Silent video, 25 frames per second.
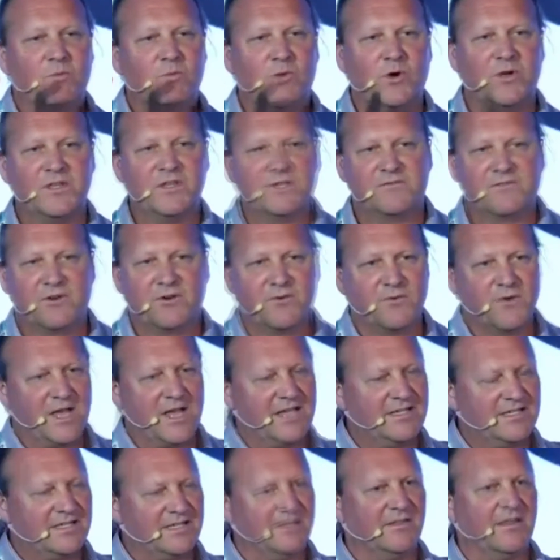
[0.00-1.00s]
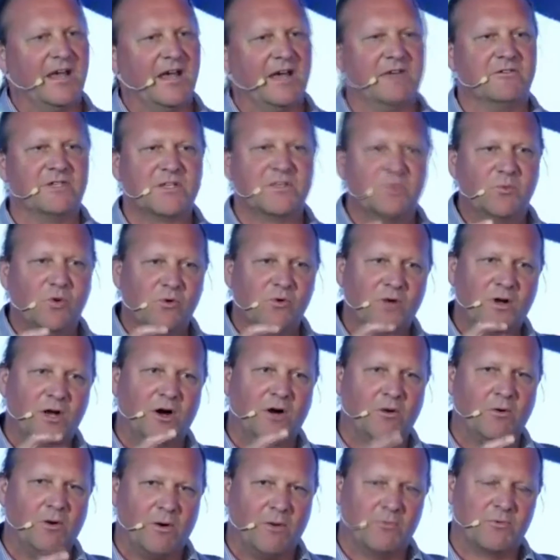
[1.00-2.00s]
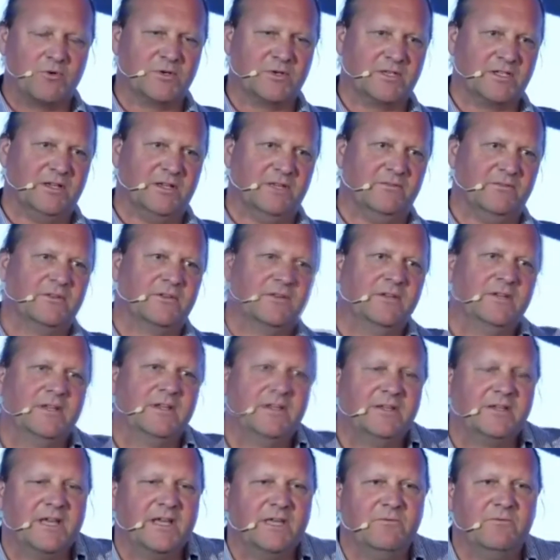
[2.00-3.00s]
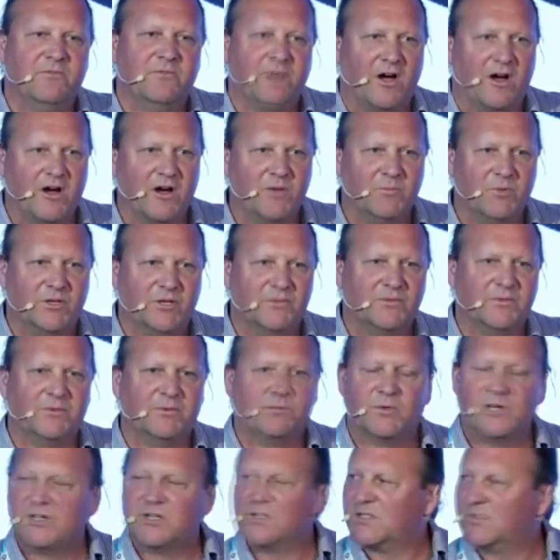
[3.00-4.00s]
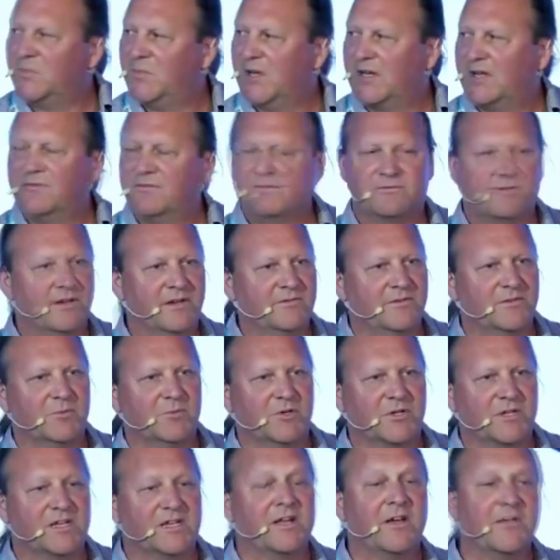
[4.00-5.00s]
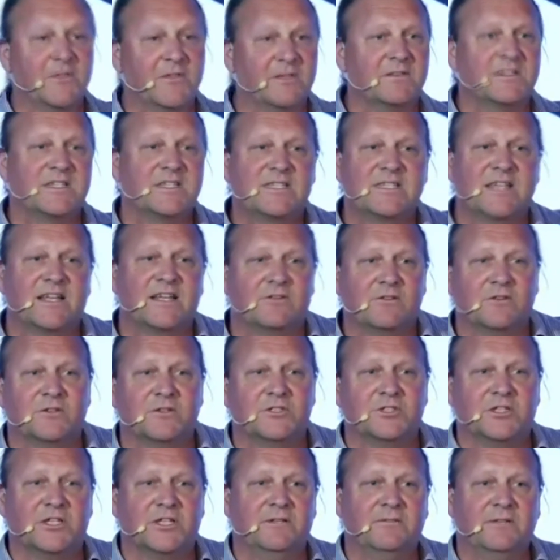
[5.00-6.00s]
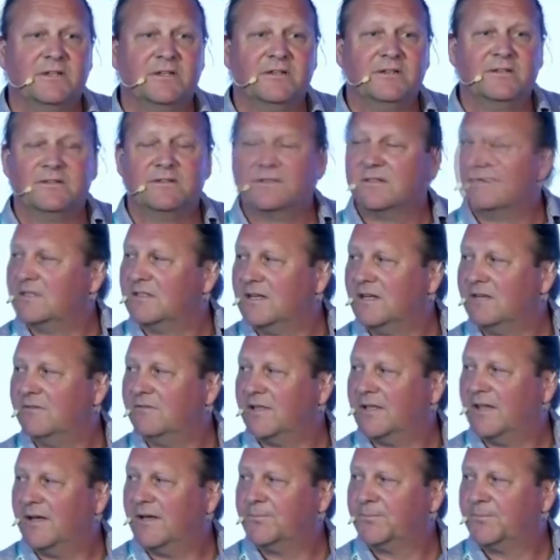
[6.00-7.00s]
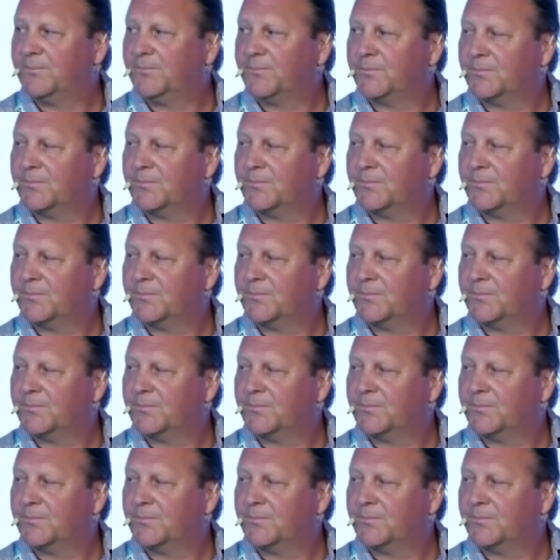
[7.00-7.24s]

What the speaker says: What you've created there is a more cooperative environment that works better for everybody, and I think this technology can deliver that.